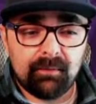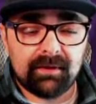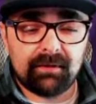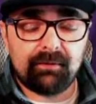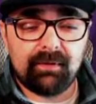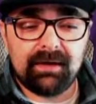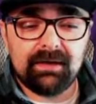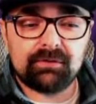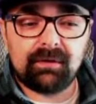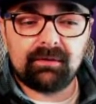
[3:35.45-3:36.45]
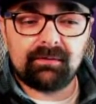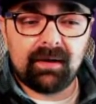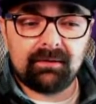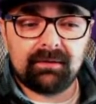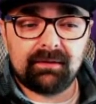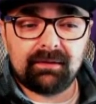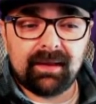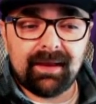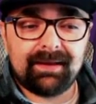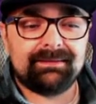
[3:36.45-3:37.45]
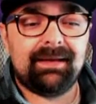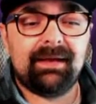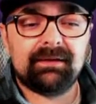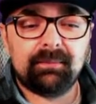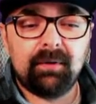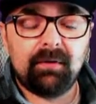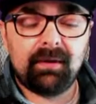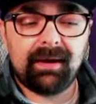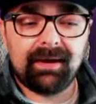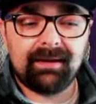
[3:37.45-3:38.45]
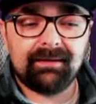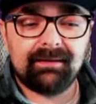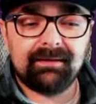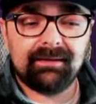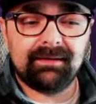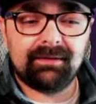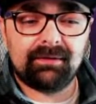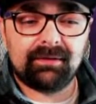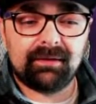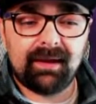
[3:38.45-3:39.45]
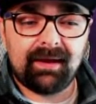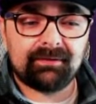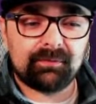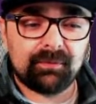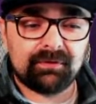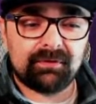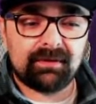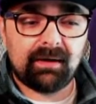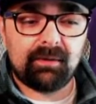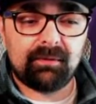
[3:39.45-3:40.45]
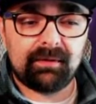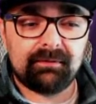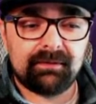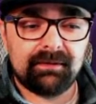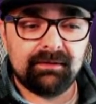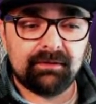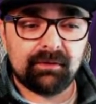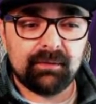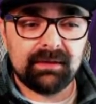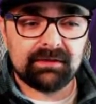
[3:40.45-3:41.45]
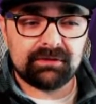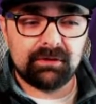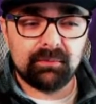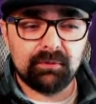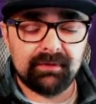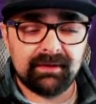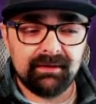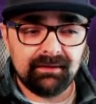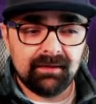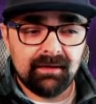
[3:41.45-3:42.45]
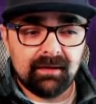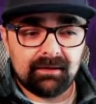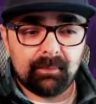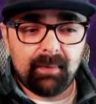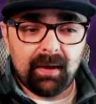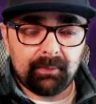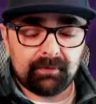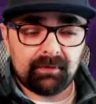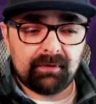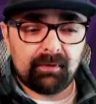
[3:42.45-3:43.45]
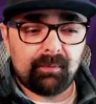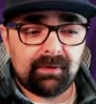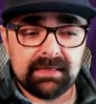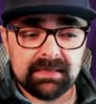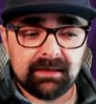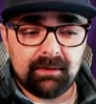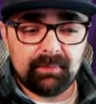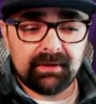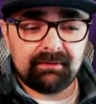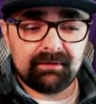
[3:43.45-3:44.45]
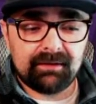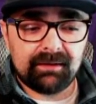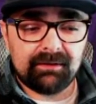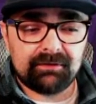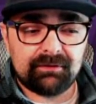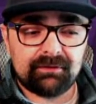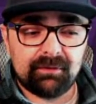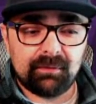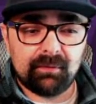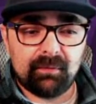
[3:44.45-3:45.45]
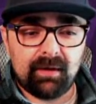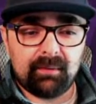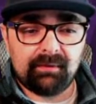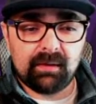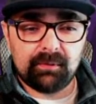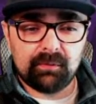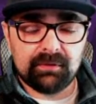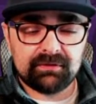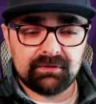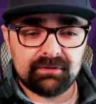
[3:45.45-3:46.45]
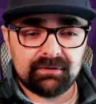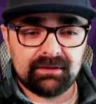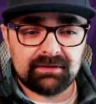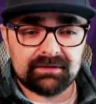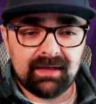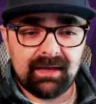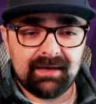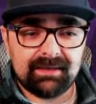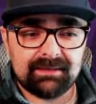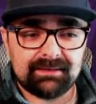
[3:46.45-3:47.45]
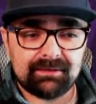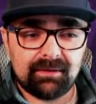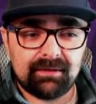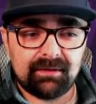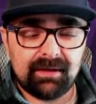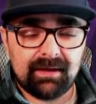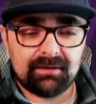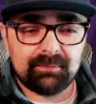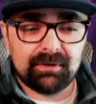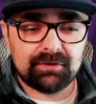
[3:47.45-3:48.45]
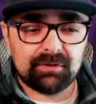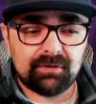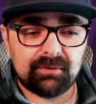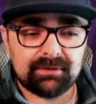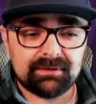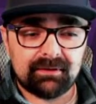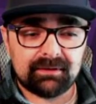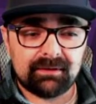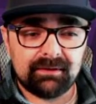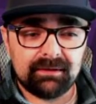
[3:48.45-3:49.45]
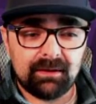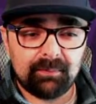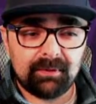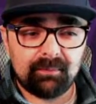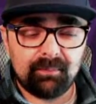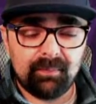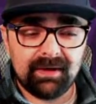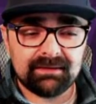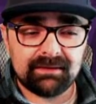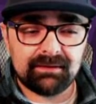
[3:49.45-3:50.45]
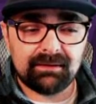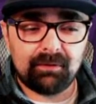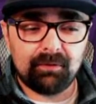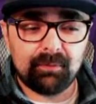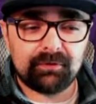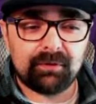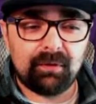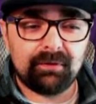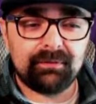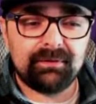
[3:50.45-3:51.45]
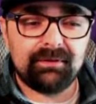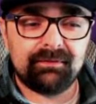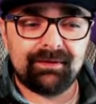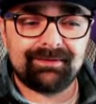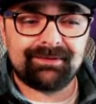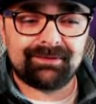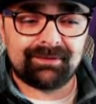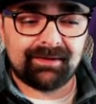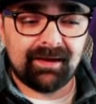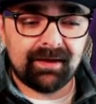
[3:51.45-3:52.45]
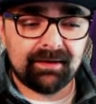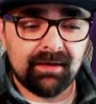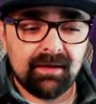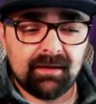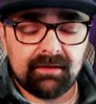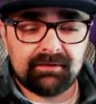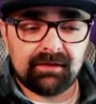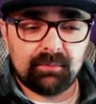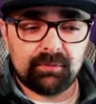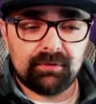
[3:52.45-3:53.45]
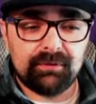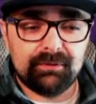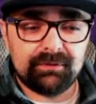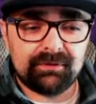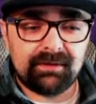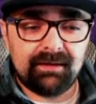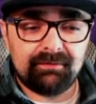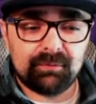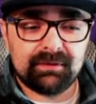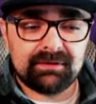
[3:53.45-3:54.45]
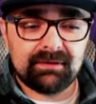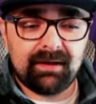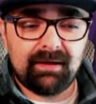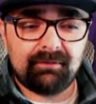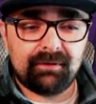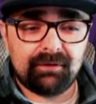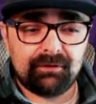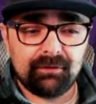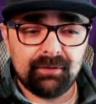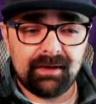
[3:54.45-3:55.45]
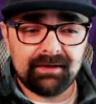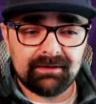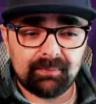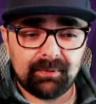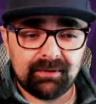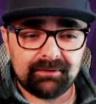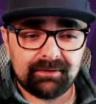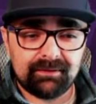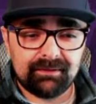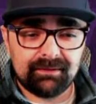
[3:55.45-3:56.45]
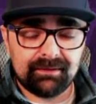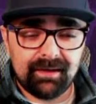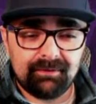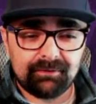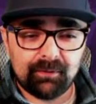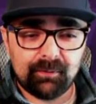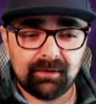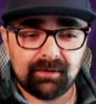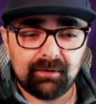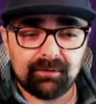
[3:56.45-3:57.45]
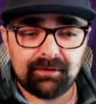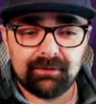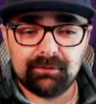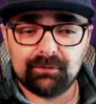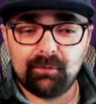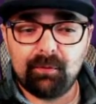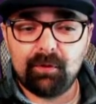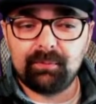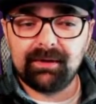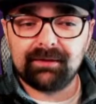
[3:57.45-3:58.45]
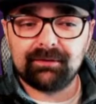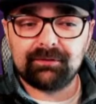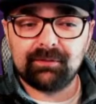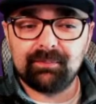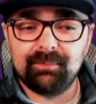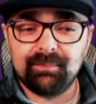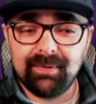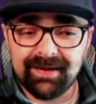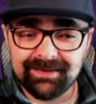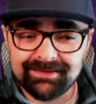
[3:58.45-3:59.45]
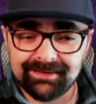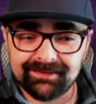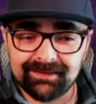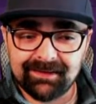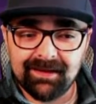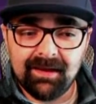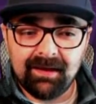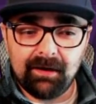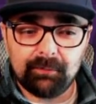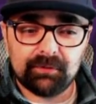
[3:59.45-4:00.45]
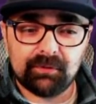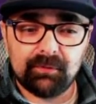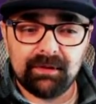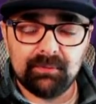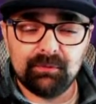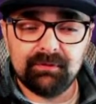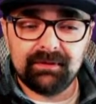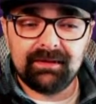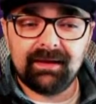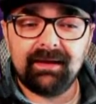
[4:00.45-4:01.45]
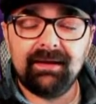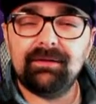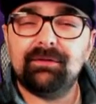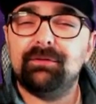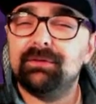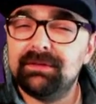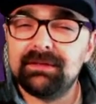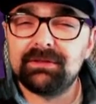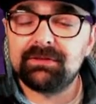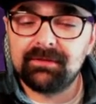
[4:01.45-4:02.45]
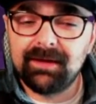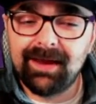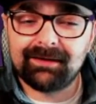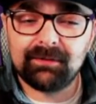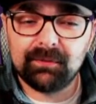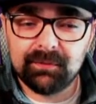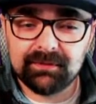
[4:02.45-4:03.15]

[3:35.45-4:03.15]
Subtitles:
We're gonna rage right around the last X-bow and the last wizard tower right over here. The queen is still moving in, the pops are cleaning up, and everything else is doing well. We have a couple of wizards on each side. He's starting that to make sure that we start to clean up, and basically almost all of the defenses are gone. There's a couple of loons left. We still have 2 haste spells left. We're going to use wall breakers to basically help the queen move in and to distract the